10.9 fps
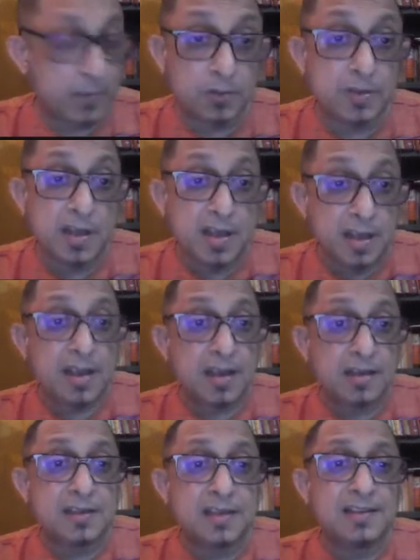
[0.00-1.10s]
Because
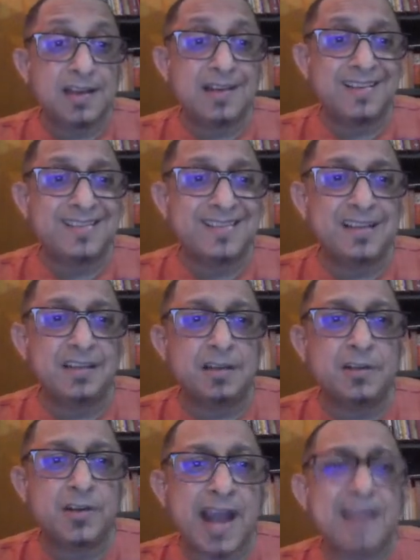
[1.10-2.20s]
again, as I said, this is
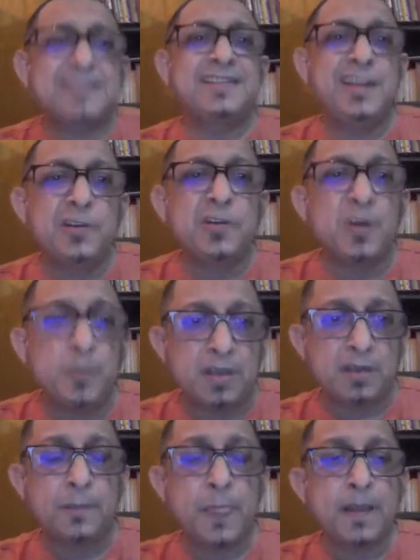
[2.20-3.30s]
the tracts
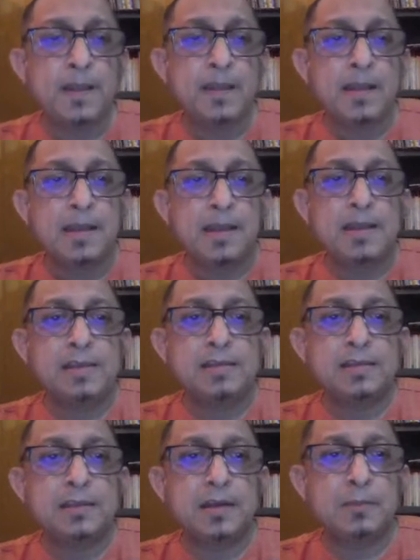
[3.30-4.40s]
economy
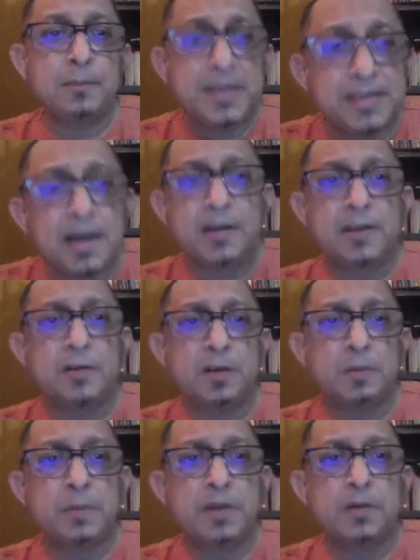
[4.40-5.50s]
is a bizarre
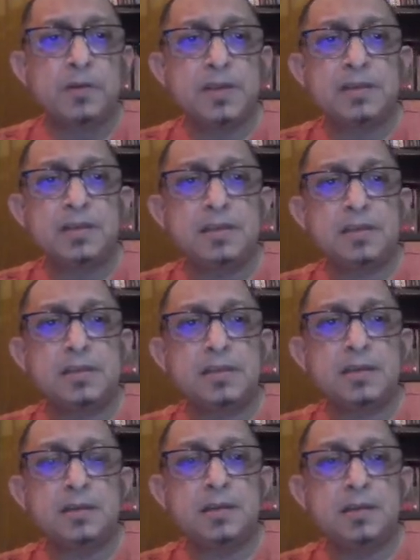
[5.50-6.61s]
economy, because it is
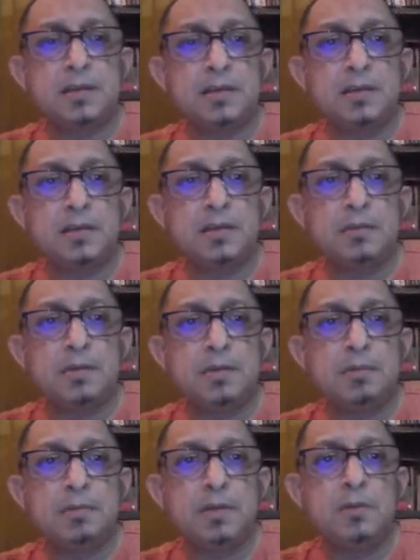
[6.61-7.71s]

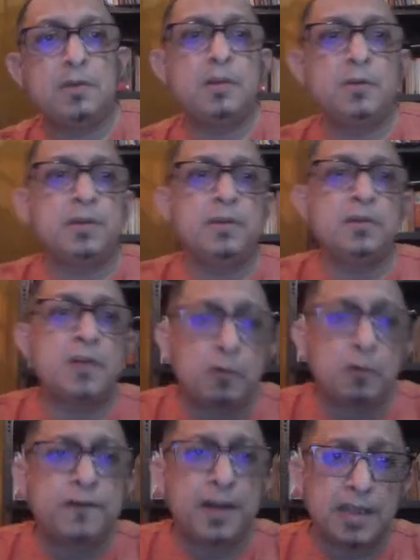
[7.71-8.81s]
you're
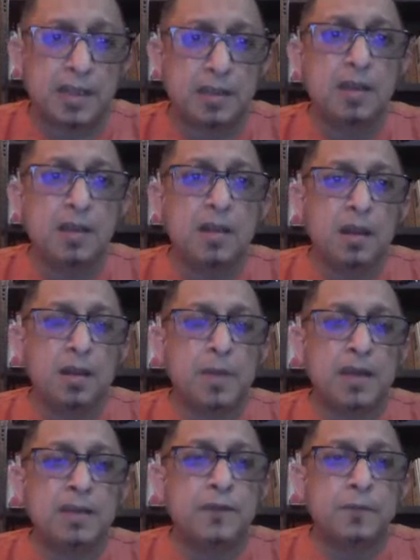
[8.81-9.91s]
crowdfunding
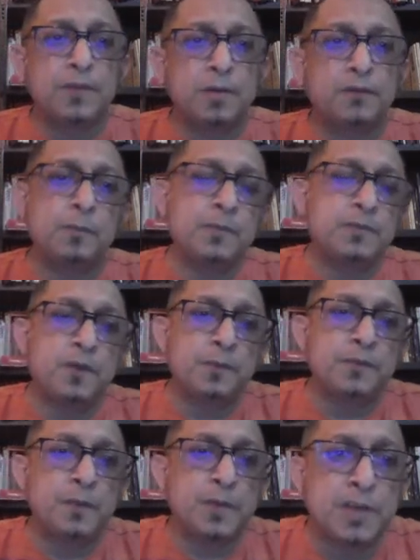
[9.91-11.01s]
money from
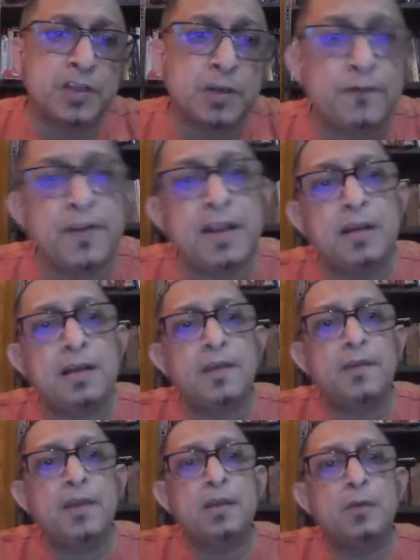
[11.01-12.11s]
the mission field,
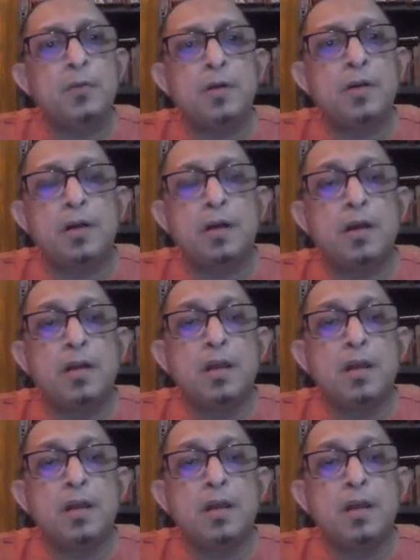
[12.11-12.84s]
and then you are